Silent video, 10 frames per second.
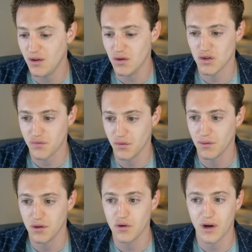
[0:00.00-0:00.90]

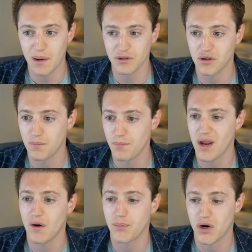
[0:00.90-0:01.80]
useful. You're able to
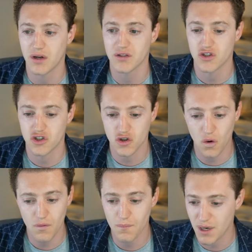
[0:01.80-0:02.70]
compare products
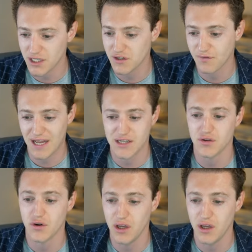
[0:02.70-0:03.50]
so much faster